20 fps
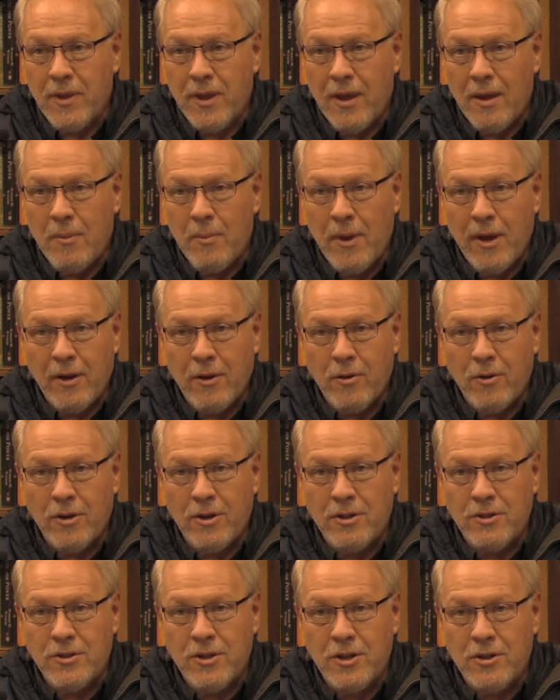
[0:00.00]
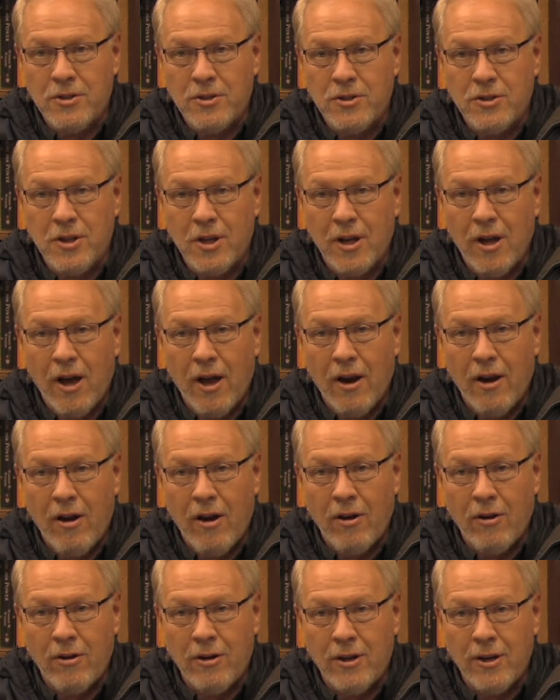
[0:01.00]
He made good decisions, and God
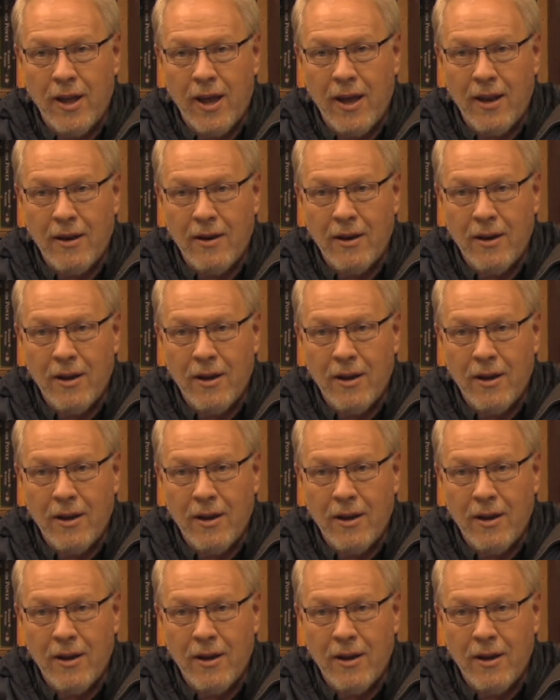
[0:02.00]
honored that.